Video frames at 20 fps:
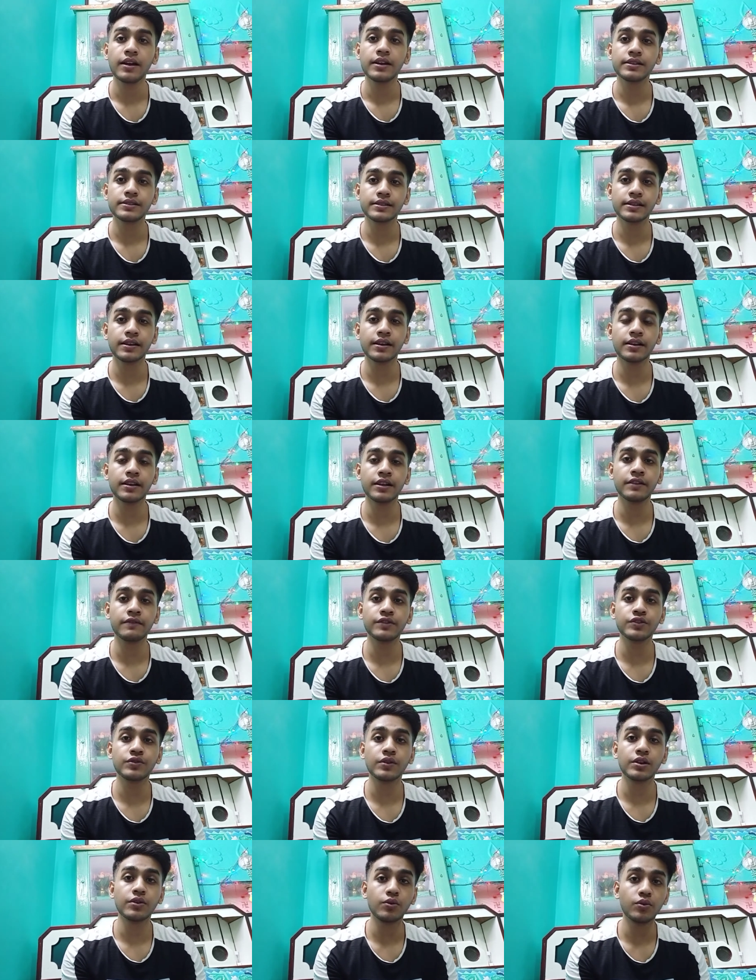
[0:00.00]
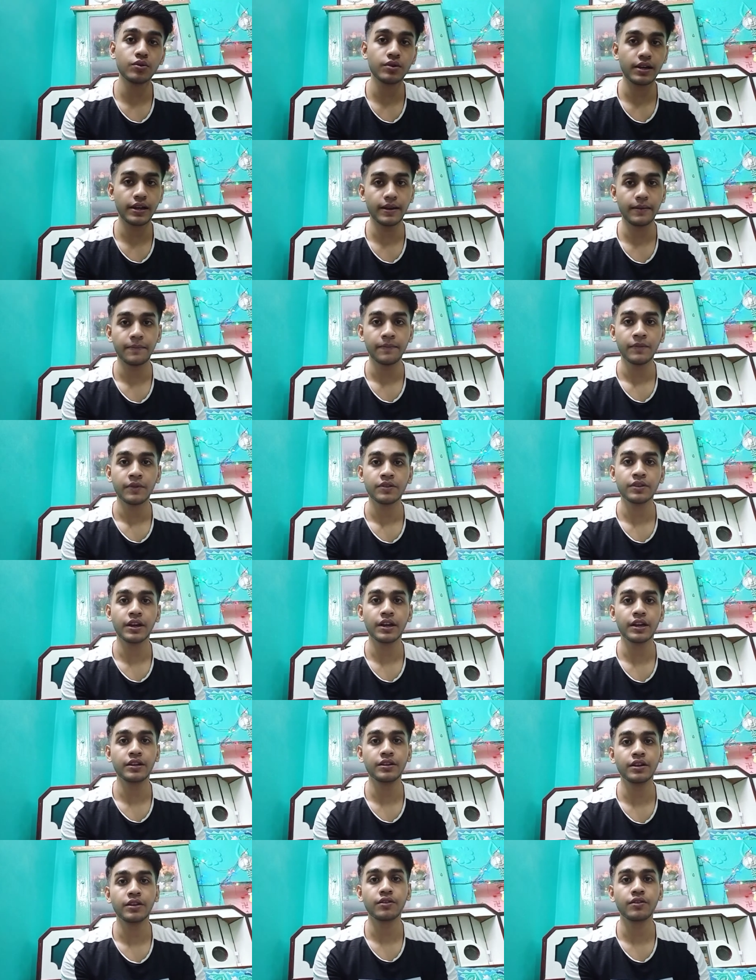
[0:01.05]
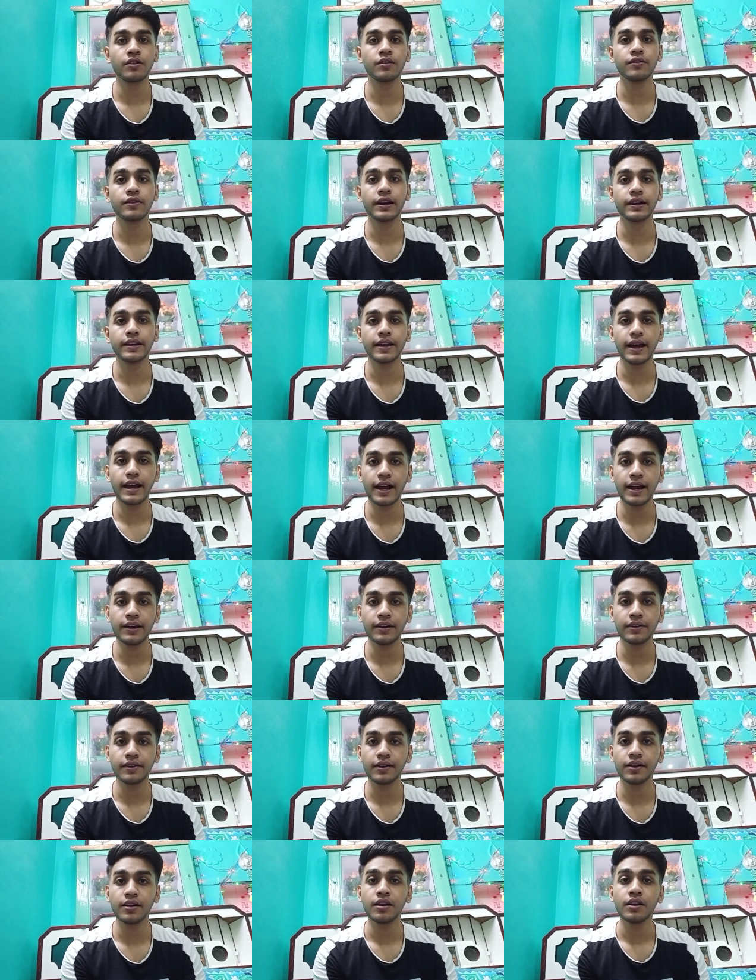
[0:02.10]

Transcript: single individual only. The Indian Contract Act